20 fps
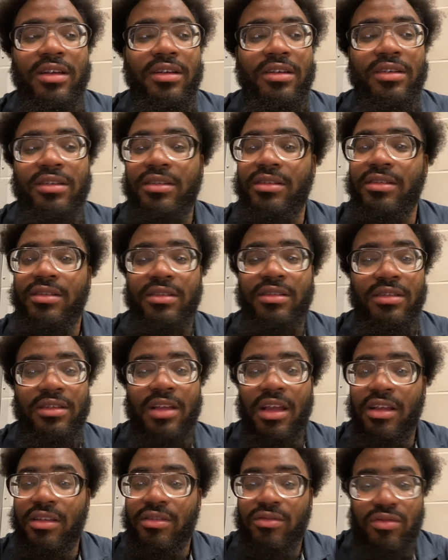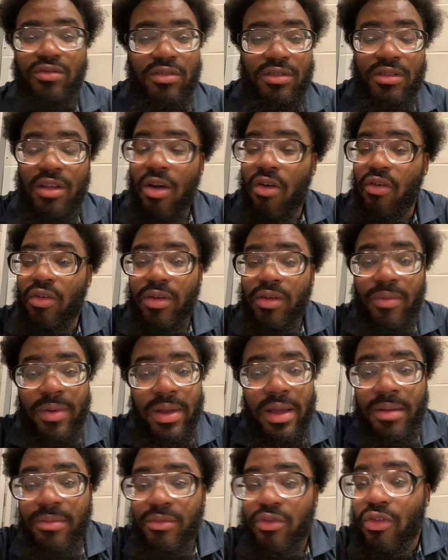Cause that's the only way
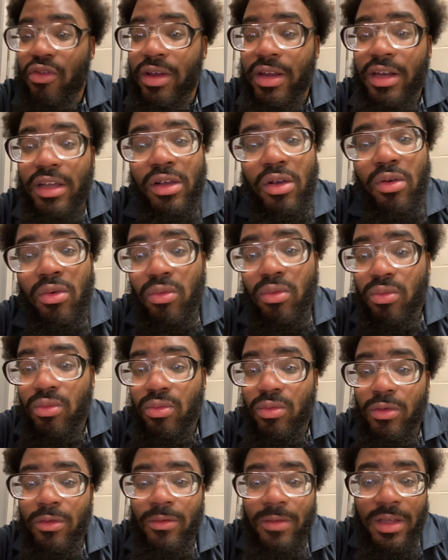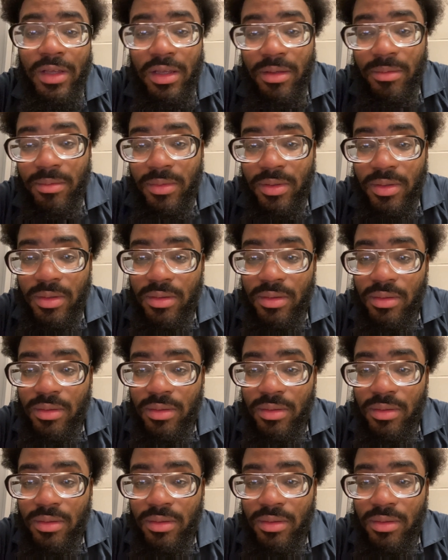I'm trying to go. You feel me?